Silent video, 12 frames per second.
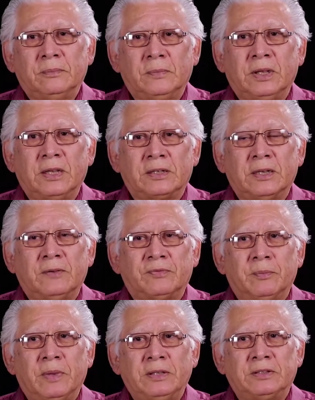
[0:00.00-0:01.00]
get the
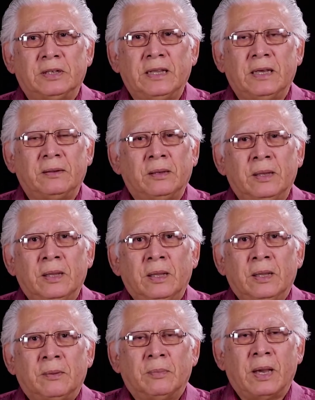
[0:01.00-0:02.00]
information out
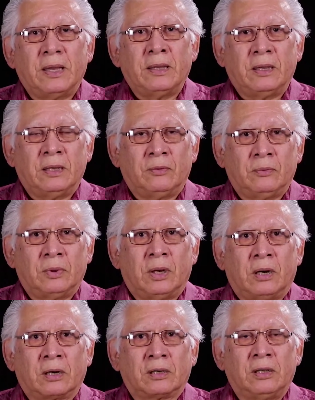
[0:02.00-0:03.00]
by
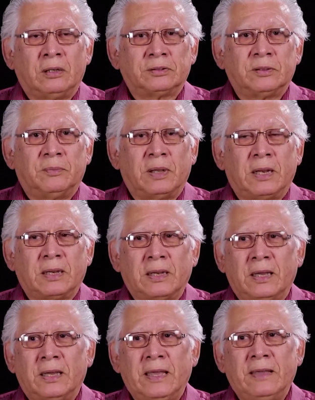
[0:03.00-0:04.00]
our culture, by
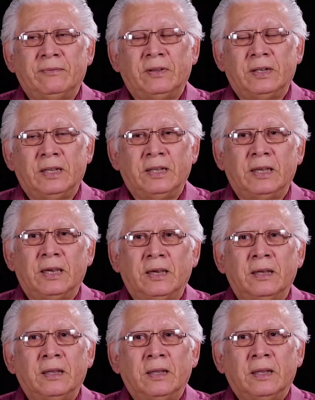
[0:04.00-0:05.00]
having
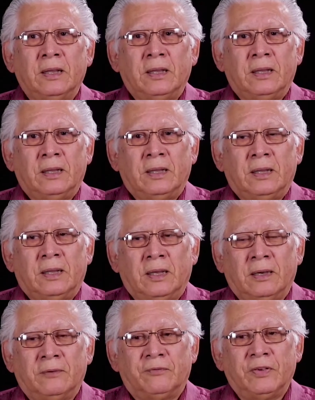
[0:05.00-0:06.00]
the
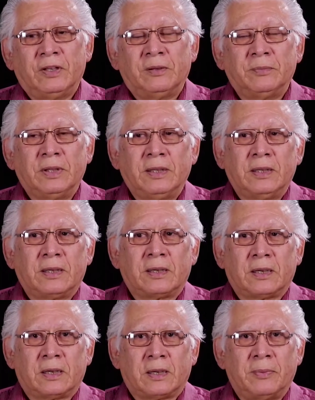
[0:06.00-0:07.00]
film the
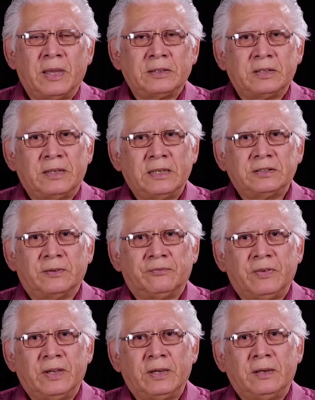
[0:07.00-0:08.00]
Comanche Nation
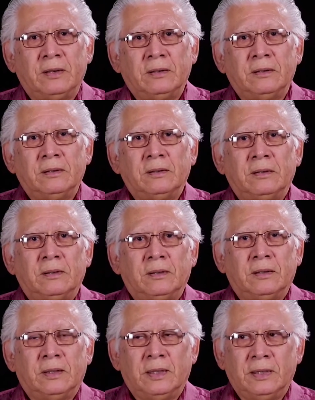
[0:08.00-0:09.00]
Fair
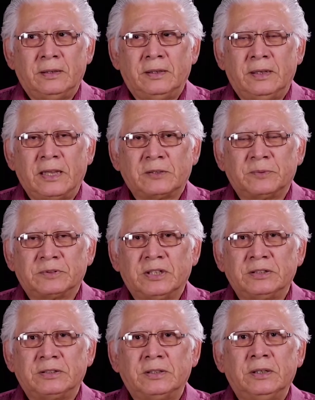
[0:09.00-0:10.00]
in an
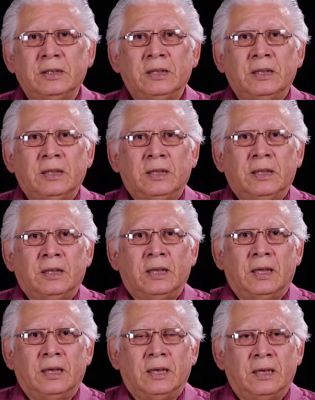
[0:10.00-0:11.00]
exposition.
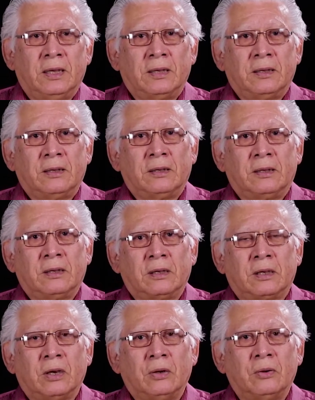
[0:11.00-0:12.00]

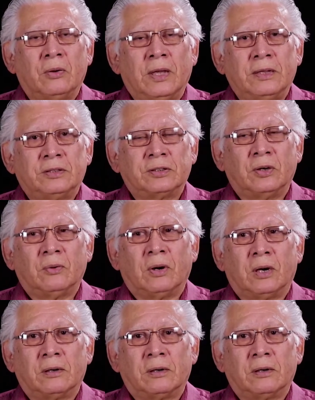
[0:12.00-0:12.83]
Go and show